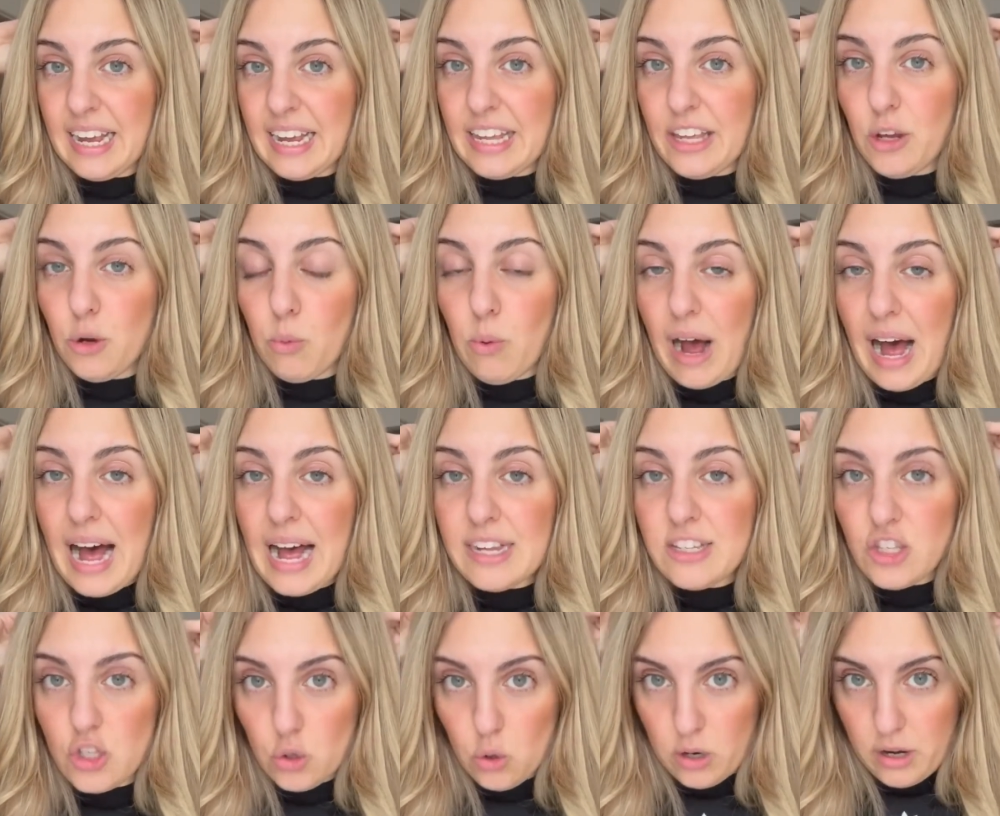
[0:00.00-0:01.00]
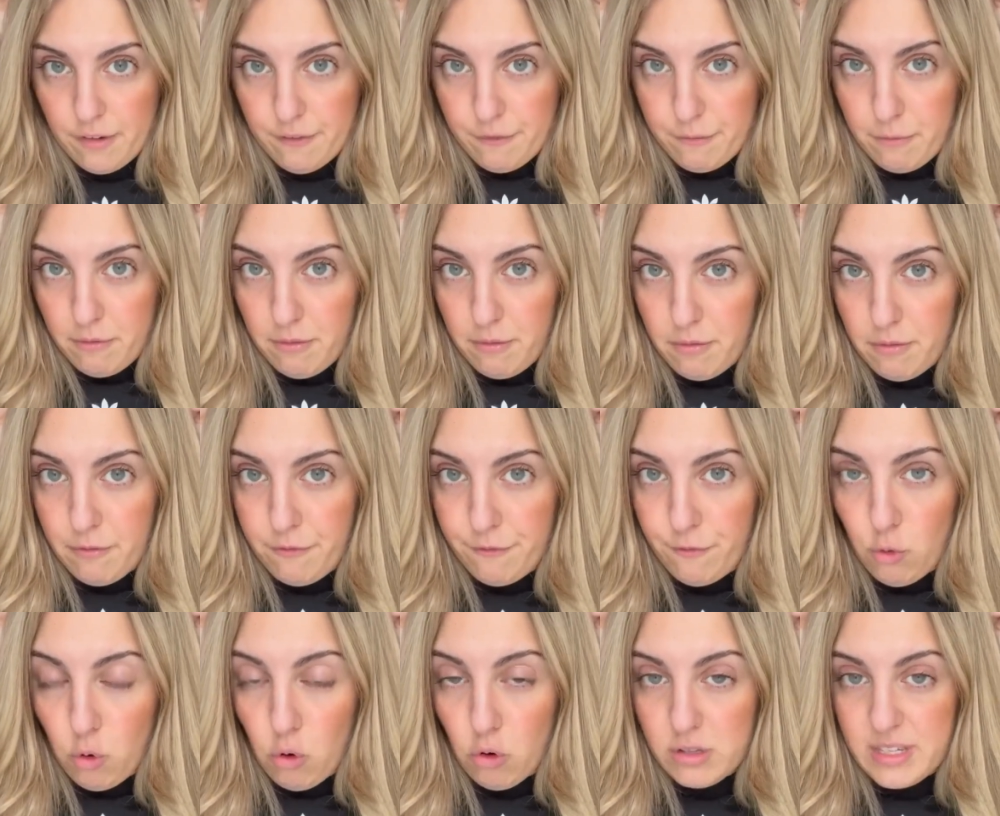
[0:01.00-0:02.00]
you are sort of
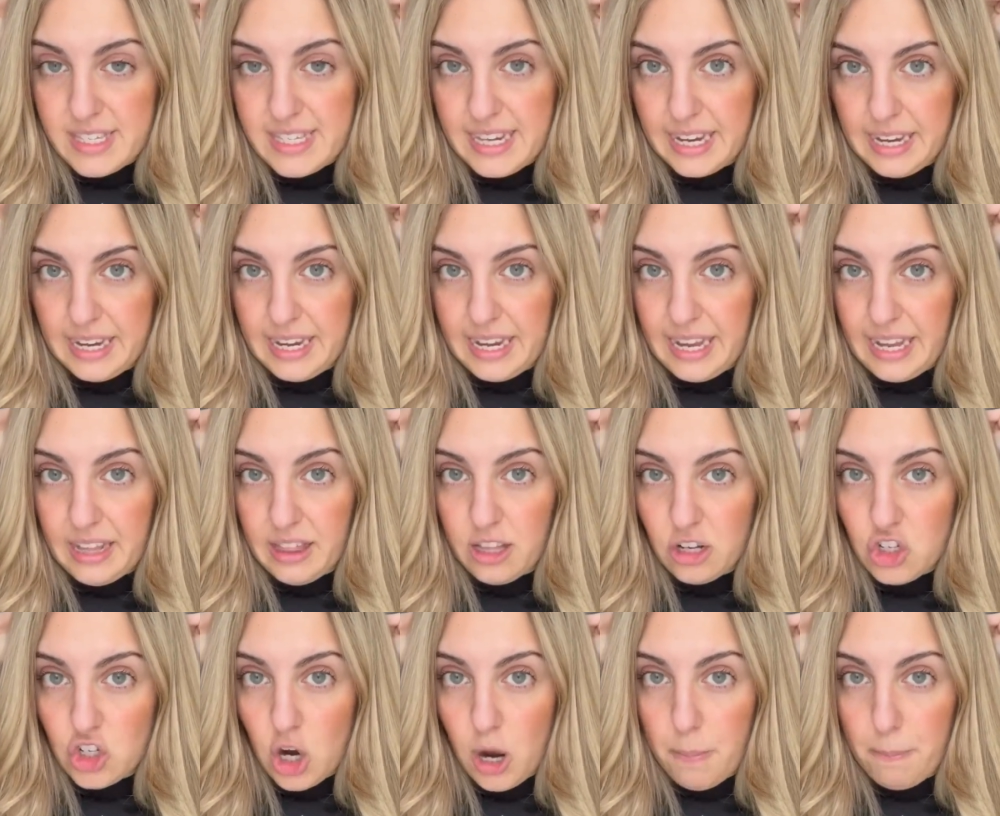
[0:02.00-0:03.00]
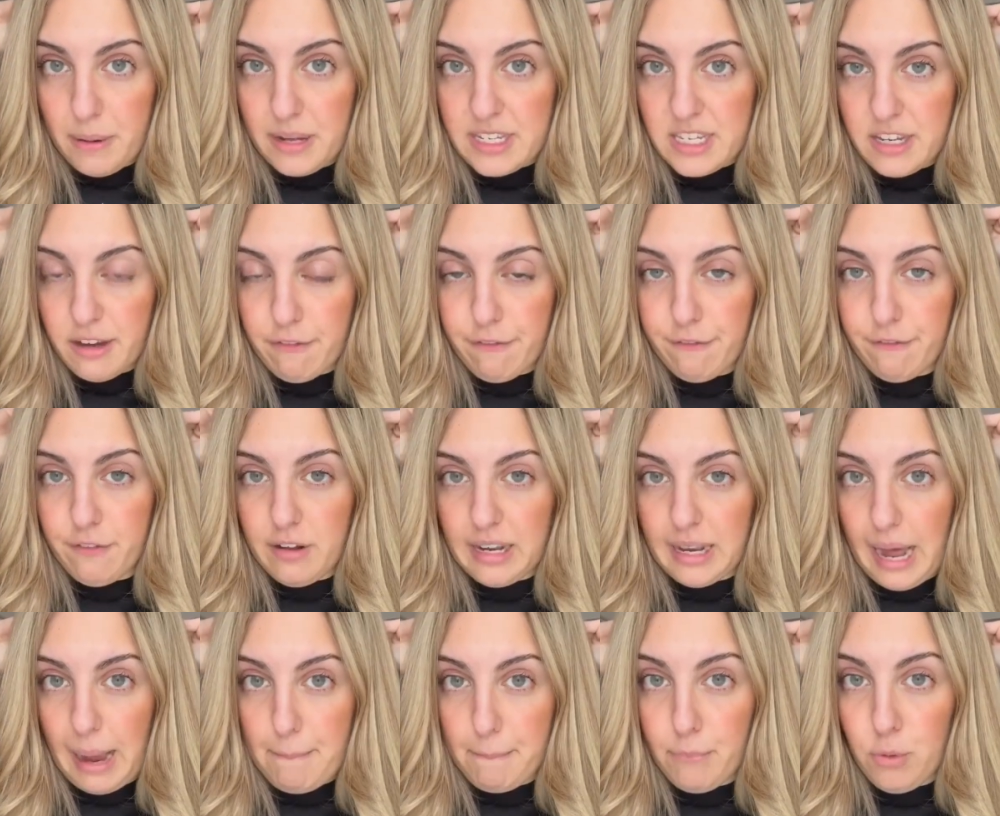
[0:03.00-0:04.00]
forcing the topper to
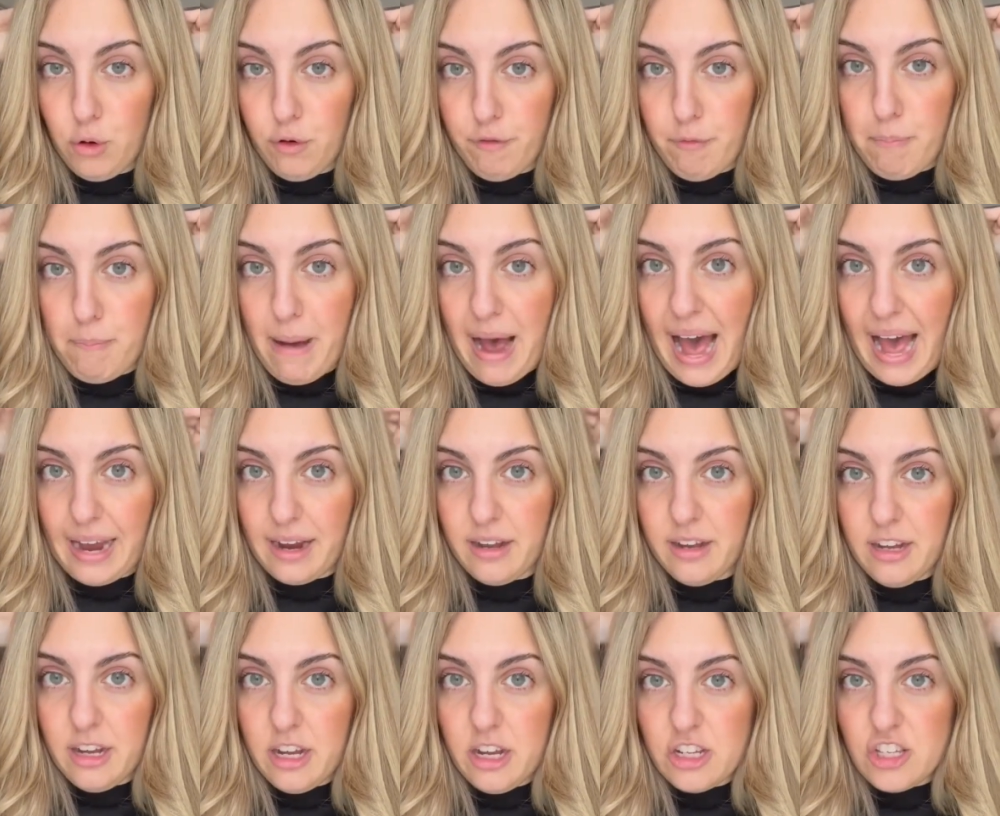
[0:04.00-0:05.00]
move back.